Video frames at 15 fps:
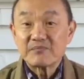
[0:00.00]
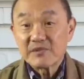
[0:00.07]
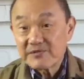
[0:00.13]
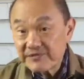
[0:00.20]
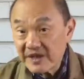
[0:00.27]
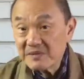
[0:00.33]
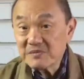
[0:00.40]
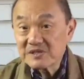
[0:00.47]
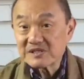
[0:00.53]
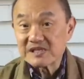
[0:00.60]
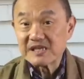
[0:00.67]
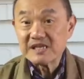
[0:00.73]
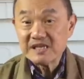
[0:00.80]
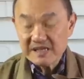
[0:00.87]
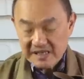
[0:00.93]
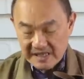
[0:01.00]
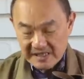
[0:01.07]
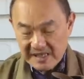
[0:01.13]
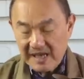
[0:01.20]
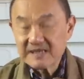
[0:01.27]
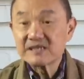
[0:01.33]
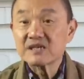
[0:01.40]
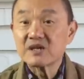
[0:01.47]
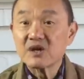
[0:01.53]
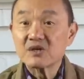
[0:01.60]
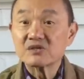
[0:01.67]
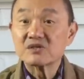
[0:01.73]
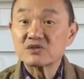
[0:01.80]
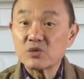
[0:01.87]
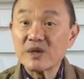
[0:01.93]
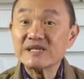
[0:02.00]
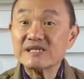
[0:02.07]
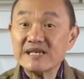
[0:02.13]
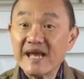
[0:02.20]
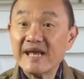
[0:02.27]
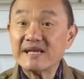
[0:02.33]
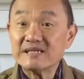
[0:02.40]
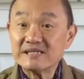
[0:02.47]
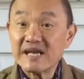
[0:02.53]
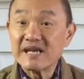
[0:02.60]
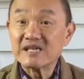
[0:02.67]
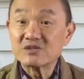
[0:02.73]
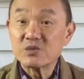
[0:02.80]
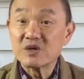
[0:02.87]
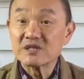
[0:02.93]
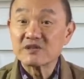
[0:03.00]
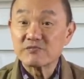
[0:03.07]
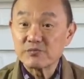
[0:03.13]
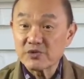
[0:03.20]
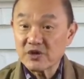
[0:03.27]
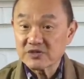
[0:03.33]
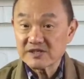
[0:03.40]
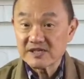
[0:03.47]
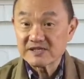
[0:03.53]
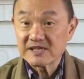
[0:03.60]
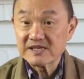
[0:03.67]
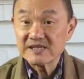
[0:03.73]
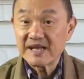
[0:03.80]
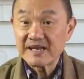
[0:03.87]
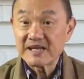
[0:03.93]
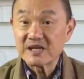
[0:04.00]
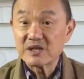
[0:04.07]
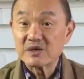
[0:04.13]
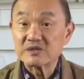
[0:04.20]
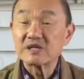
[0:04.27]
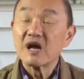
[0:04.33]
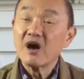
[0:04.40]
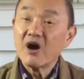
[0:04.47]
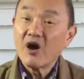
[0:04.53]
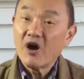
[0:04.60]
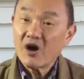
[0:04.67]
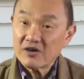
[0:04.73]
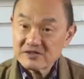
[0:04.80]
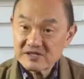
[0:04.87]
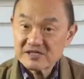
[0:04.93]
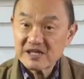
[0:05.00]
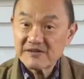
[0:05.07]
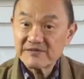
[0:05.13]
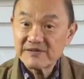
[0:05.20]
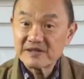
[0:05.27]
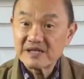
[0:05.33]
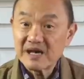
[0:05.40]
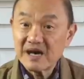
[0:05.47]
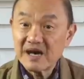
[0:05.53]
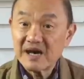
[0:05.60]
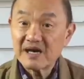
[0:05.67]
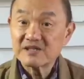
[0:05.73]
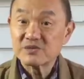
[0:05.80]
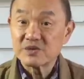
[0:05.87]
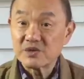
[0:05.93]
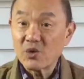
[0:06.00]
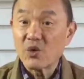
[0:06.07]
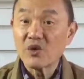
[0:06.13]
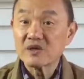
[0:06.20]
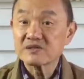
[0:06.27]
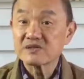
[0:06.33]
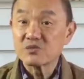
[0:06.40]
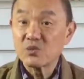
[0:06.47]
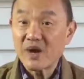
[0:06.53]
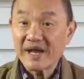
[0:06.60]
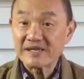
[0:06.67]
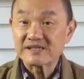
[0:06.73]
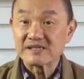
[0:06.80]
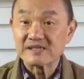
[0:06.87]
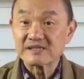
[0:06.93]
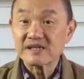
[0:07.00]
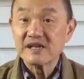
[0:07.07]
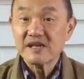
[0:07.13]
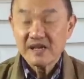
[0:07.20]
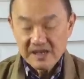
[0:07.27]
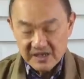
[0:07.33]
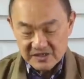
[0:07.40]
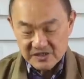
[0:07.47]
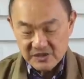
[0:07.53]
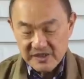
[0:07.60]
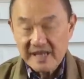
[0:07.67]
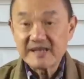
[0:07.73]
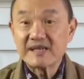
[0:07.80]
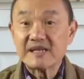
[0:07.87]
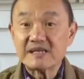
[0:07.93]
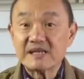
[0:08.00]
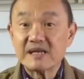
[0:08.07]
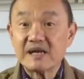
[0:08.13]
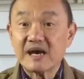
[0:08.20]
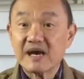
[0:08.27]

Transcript: Famously, it undergoes 28 days worth of processing that includes hot stuffing the hides with oils and waxes so that it